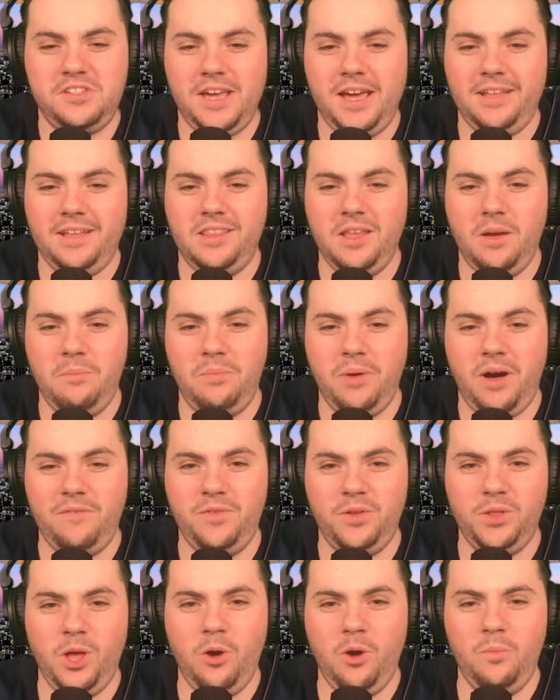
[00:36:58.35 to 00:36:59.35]
at the
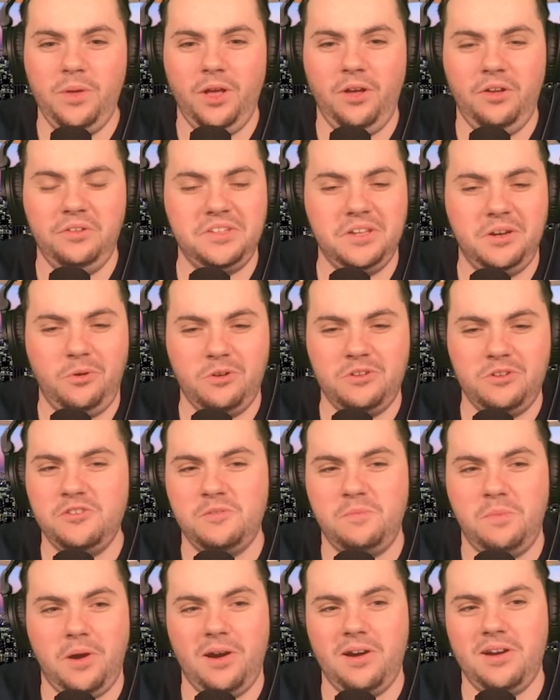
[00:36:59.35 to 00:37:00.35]
Buffalo Bills in
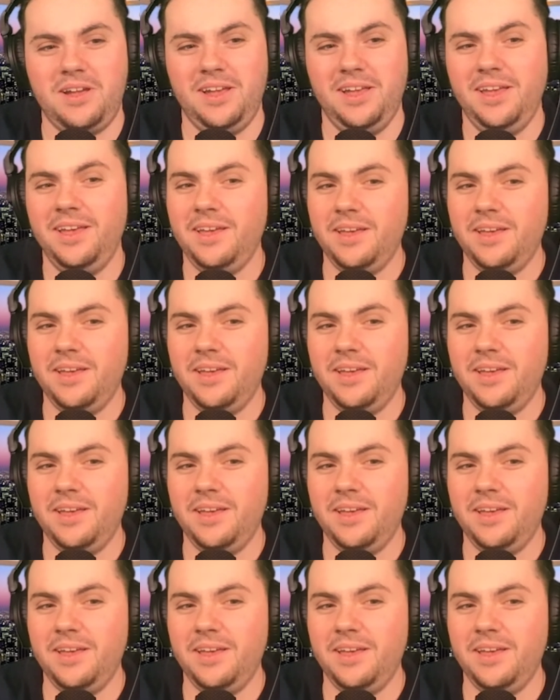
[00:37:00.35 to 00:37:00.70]
Orchard Park.